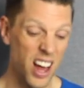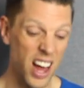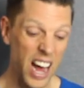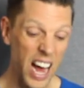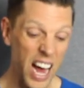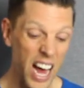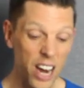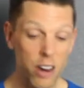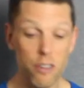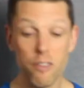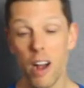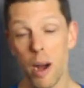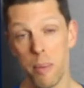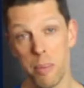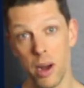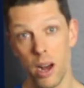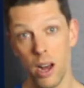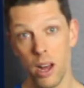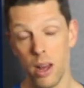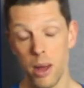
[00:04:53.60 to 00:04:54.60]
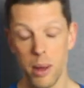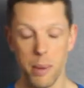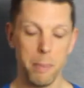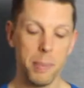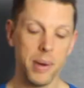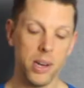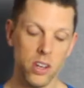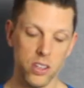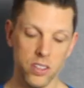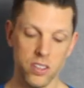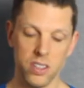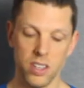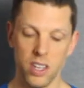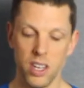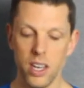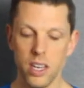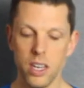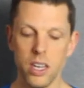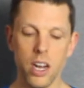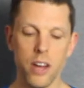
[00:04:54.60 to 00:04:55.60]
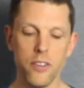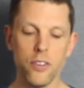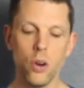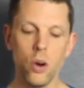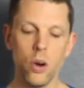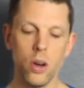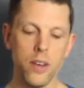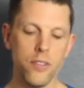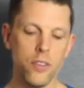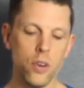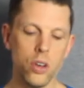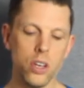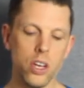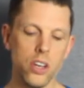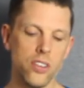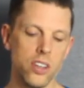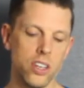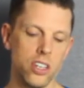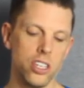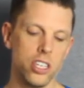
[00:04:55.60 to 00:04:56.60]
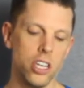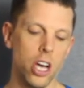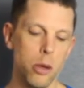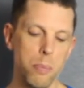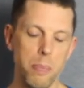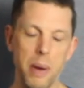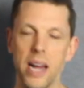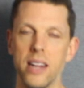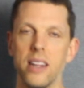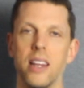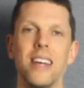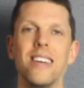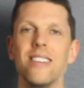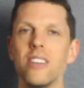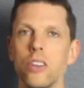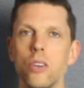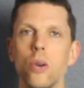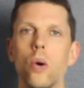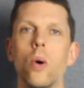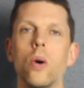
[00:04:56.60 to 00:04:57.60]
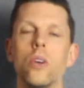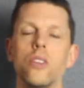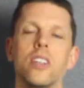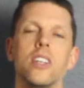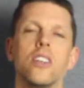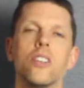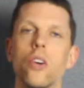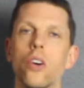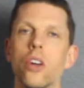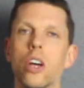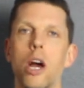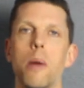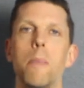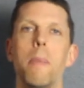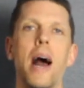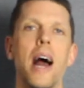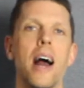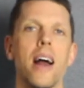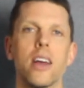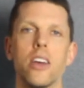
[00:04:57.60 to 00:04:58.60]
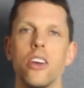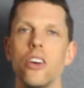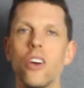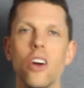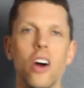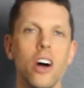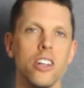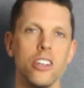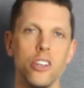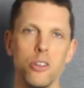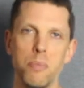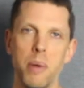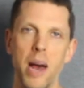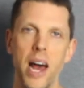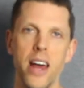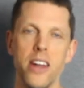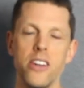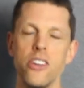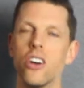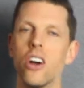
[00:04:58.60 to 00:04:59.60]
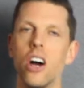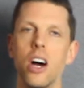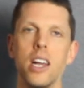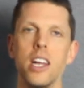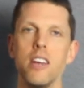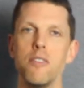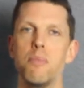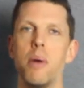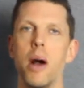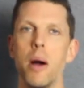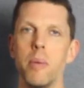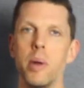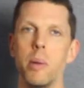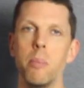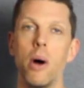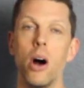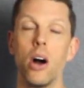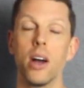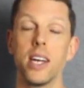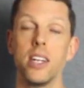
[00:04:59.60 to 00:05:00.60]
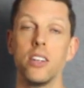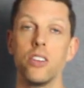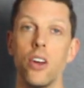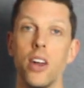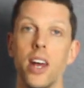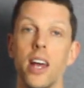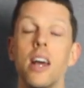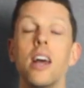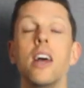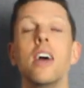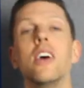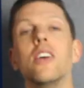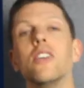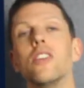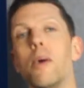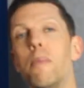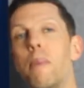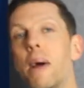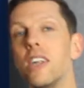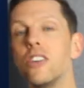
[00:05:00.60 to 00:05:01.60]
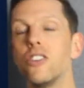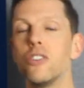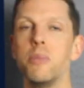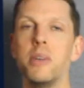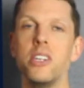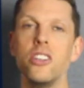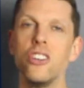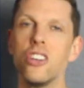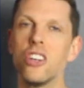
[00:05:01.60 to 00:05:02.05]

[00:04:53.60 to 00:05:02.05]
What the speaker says: and a rubber, because you know, if you're using a show pad that isn't yours and it's got to go back, you can't use pen, you can't leave permanent markings on it. So a pencil means you